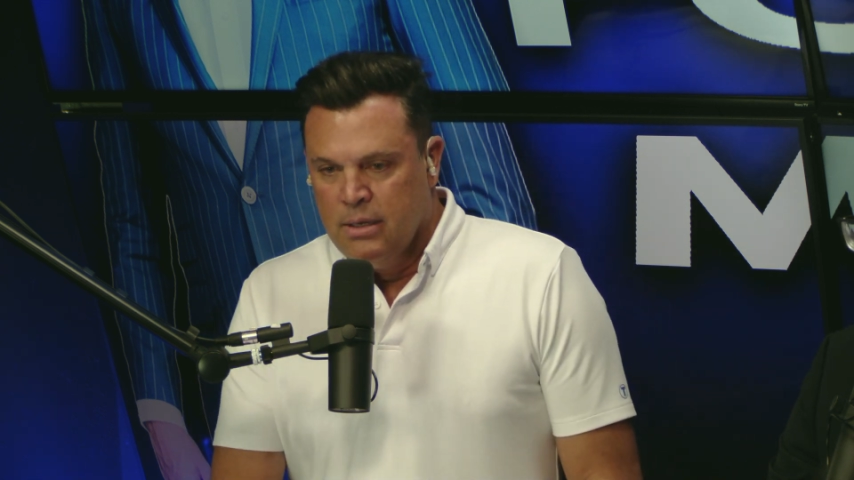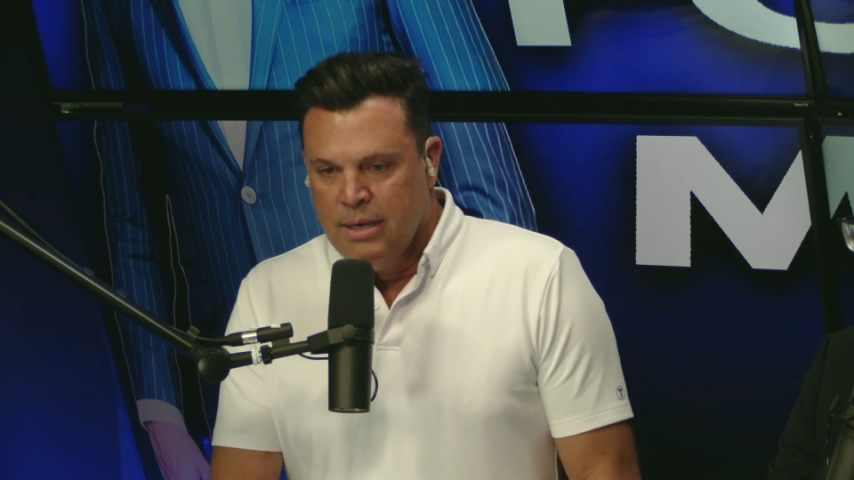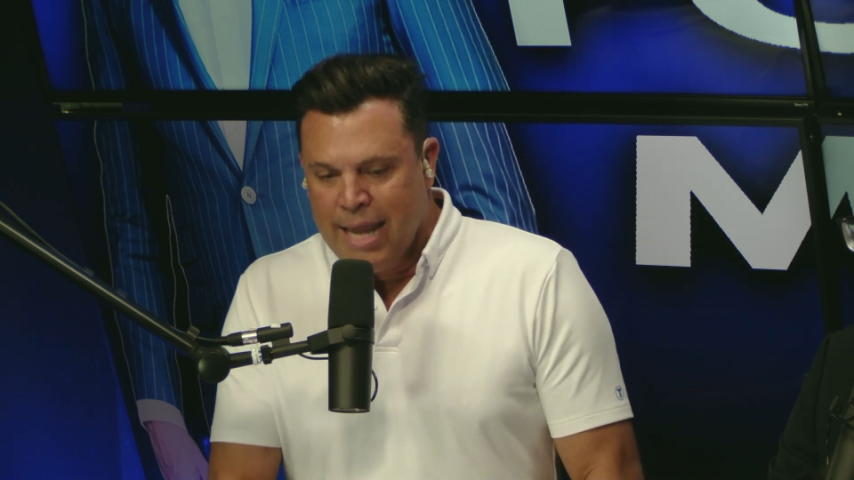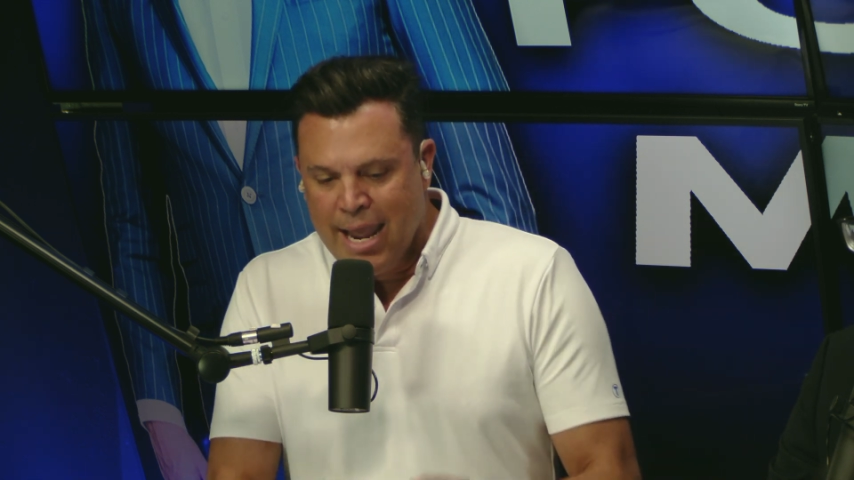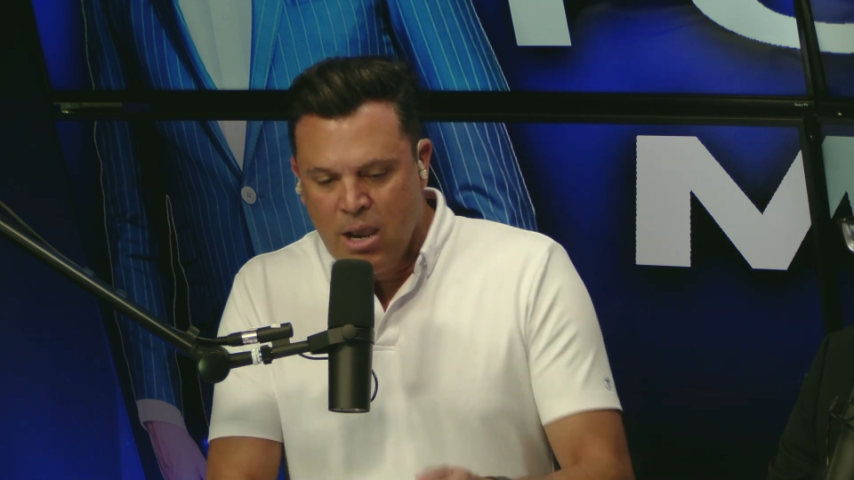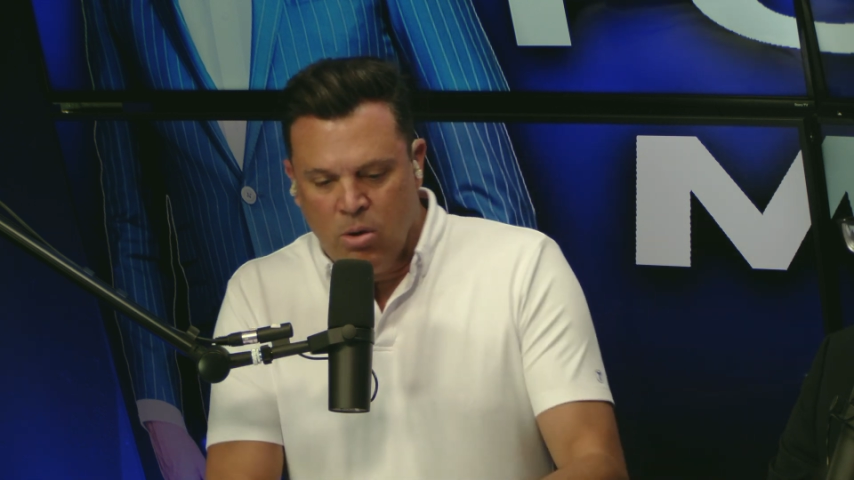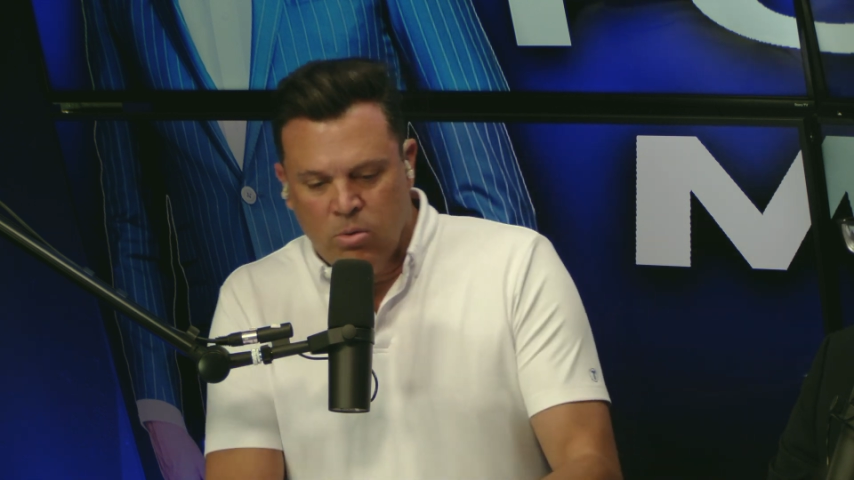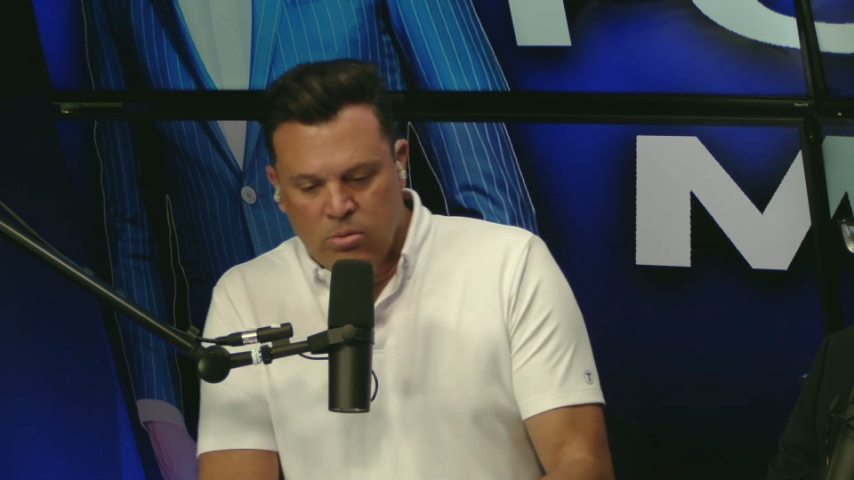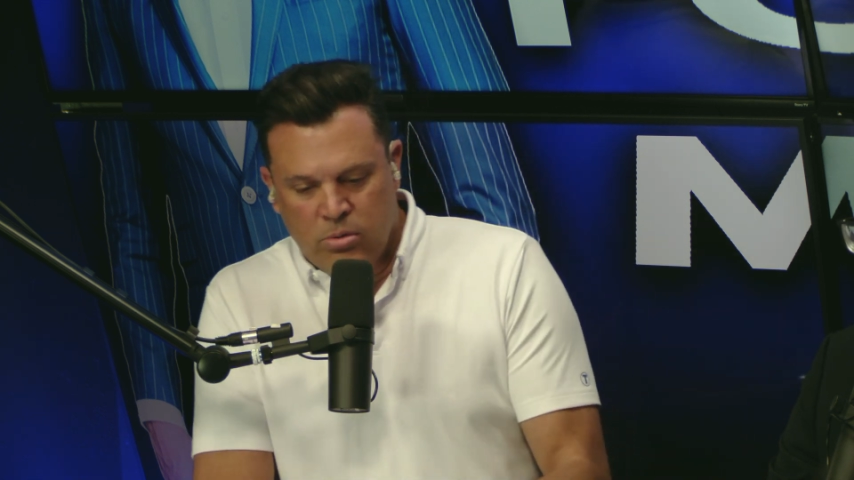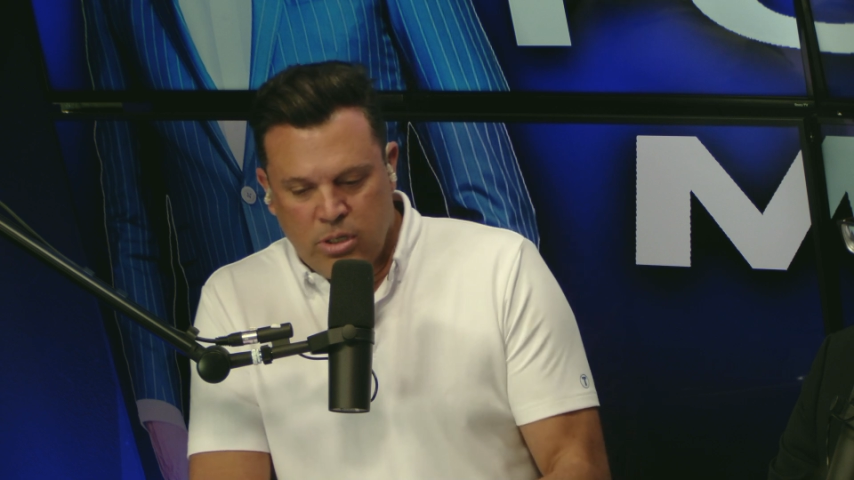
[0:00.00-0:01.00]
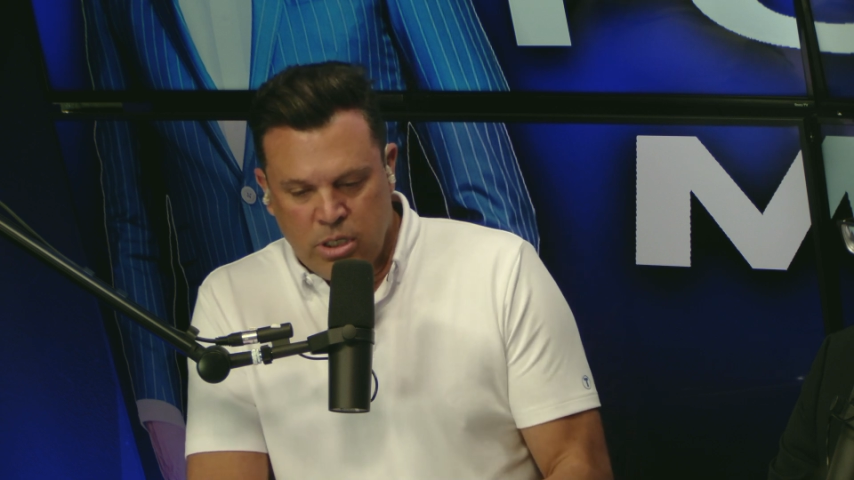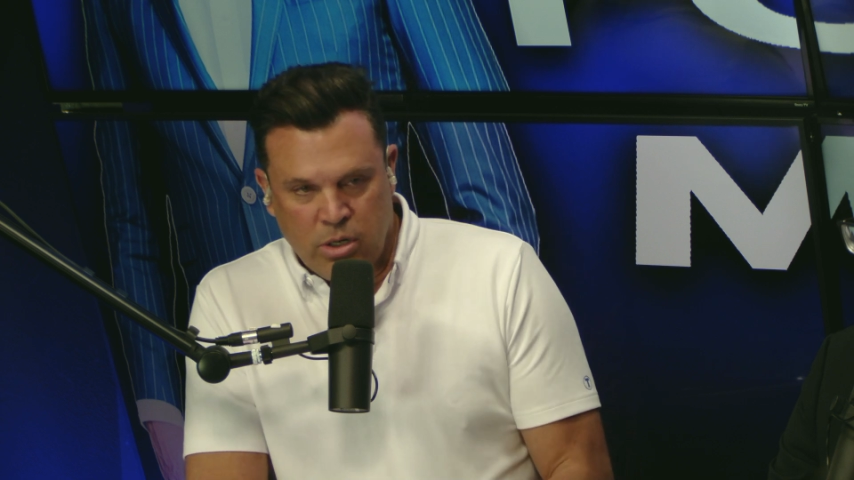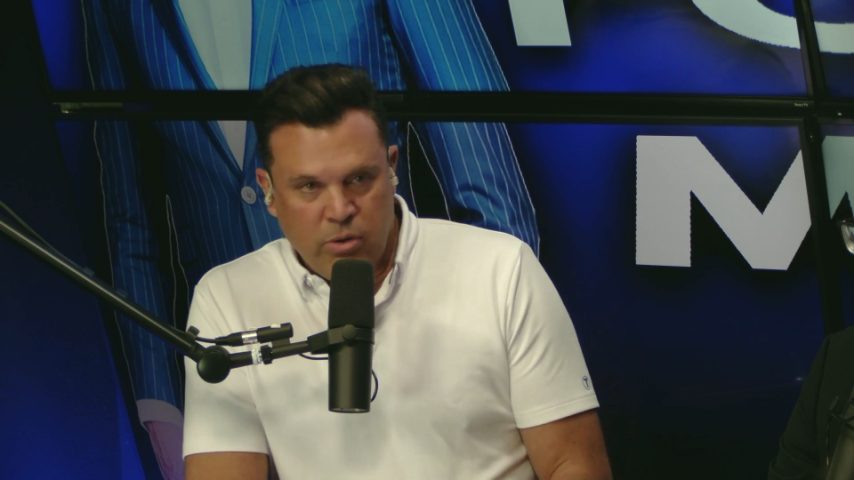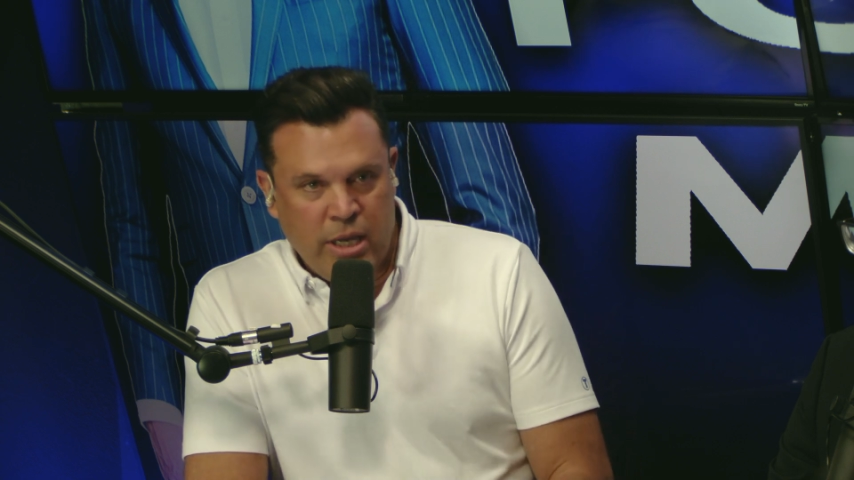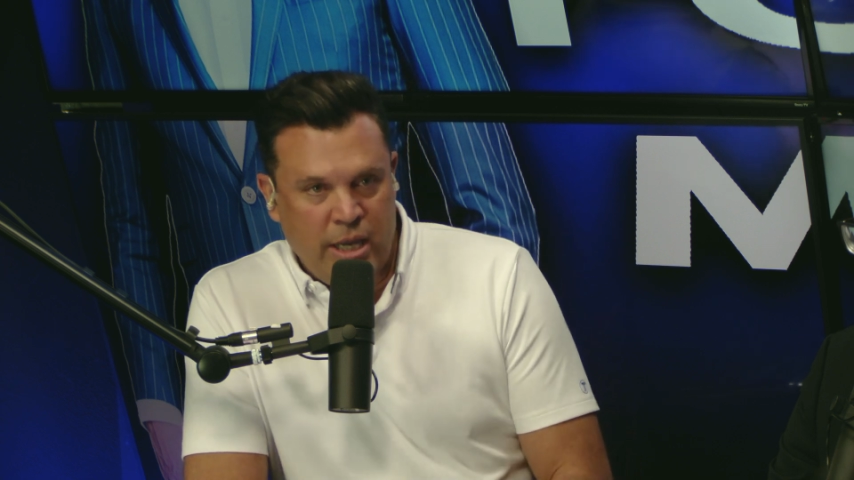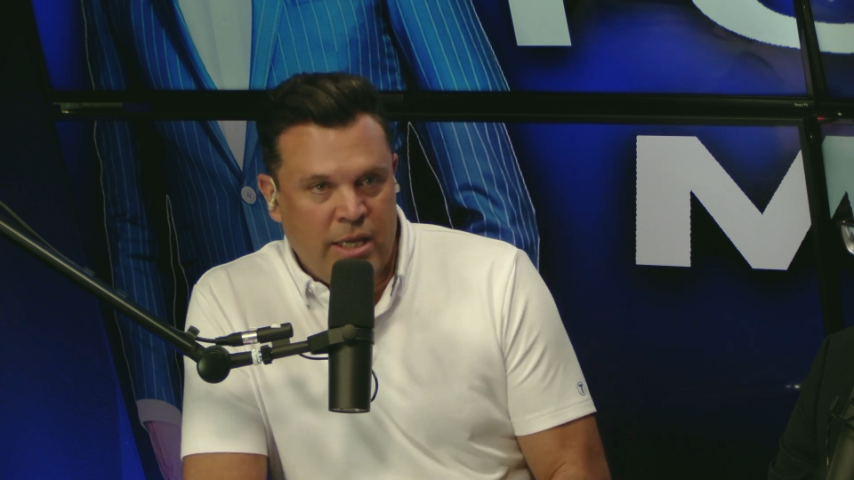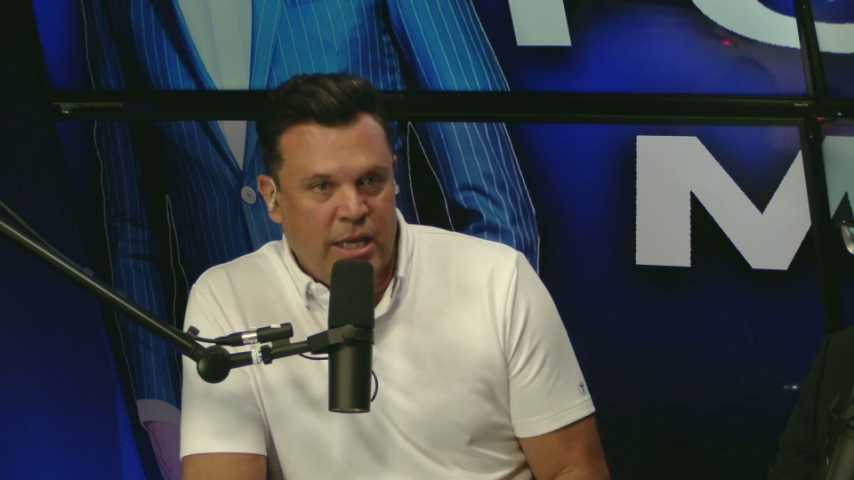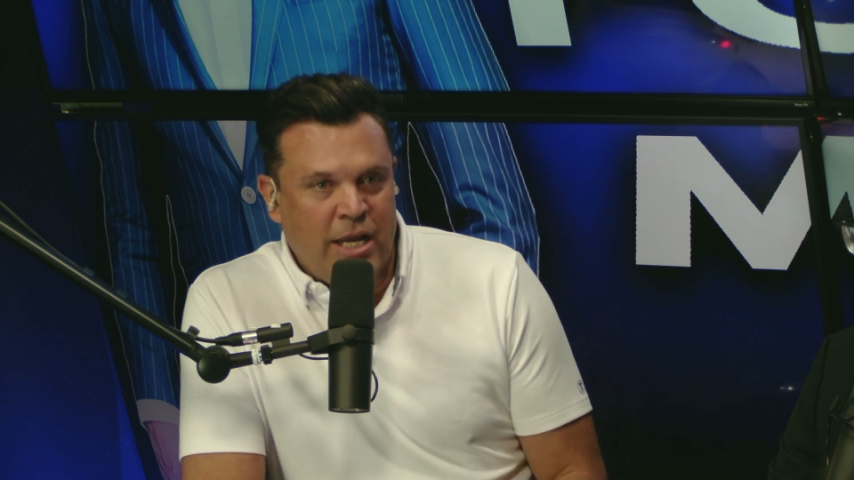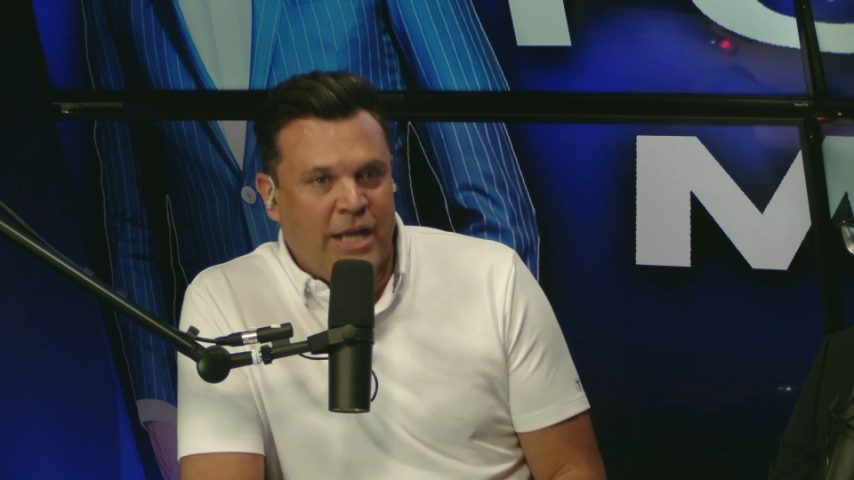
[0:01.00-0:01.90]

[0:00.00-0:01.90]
Now, and